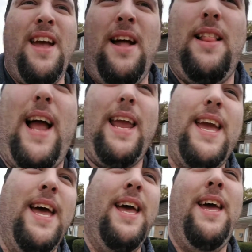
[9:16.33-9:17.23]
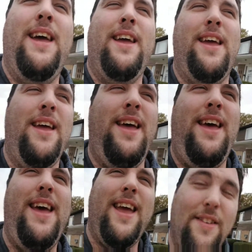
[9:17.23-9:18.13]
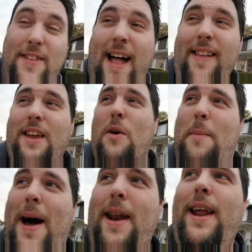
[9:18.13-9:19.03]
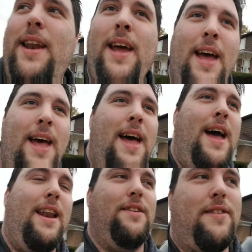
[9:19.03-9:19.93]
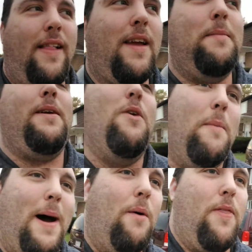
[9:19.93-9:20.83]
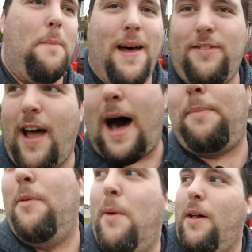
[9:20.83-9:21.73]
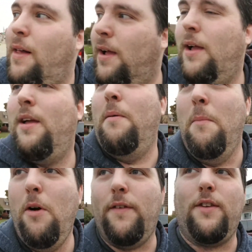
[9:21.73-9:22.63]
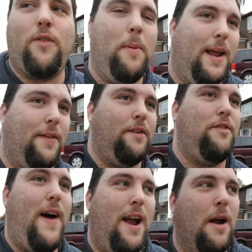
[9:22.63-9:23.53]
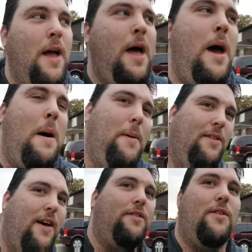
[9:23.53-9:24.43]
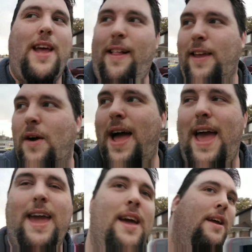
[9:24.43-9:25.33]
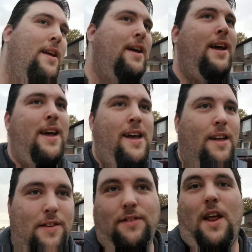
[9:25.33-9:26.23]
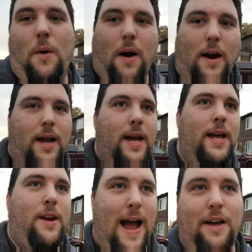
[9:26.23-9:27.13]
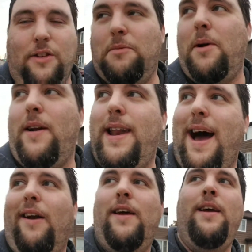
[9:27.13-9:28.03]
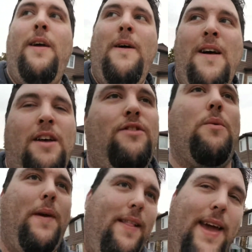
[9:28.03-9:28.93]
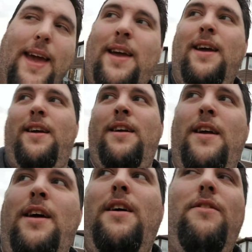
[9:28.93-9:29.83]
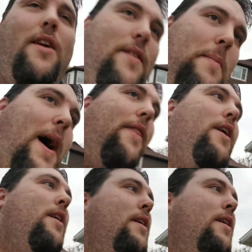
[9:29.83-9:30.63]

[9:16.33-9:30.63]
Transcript: Like, he's telling you about it, and he's telling you about what the best optimal move is for putting out this fire, but he's also telling you, hey, this isn't gonna work. Your house is burning down. So really, don't even bother.